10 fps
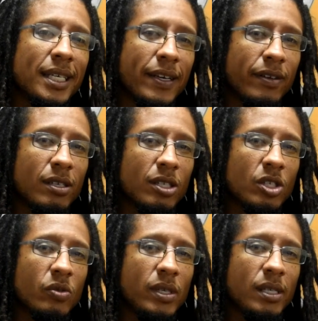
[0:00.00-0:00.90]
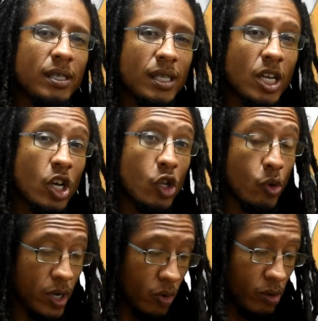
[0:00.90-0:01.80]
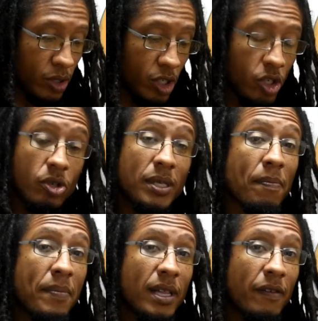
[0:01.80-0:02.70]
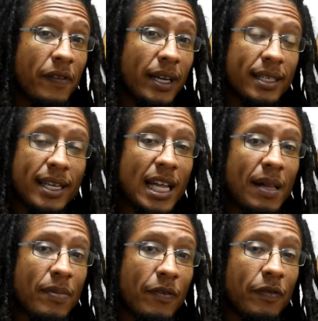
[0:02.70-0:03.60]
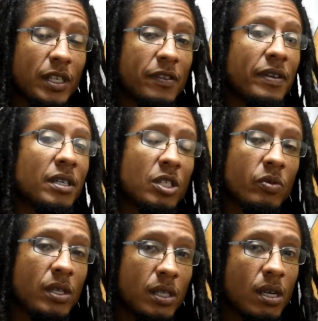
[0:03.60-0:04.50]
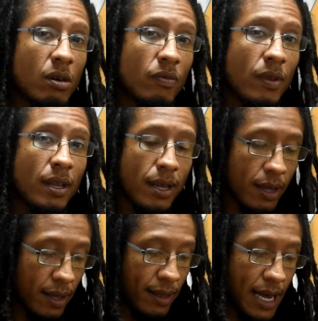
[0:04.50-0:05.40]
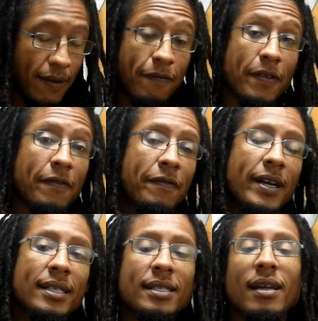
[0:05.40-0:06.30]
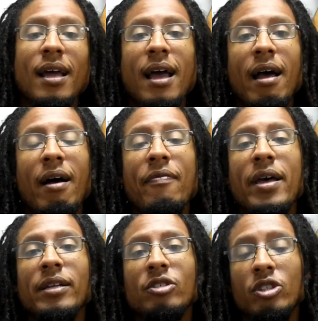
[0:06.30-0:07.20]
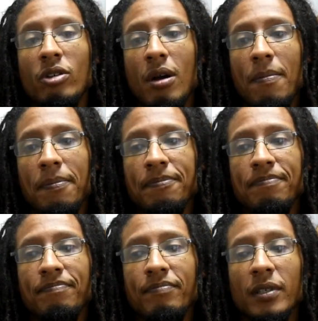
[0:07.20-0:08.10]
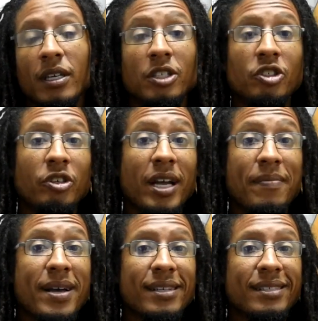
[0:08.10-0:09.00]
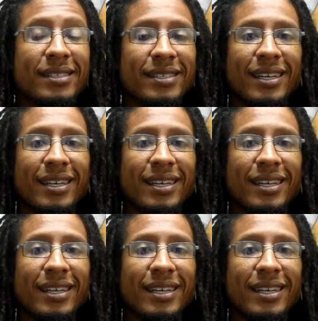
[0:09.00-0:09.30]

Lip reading: Give it a good squeeze. You can also use your middle finger to help your first finger squeeze down that 5th fret, and then strum, try your best,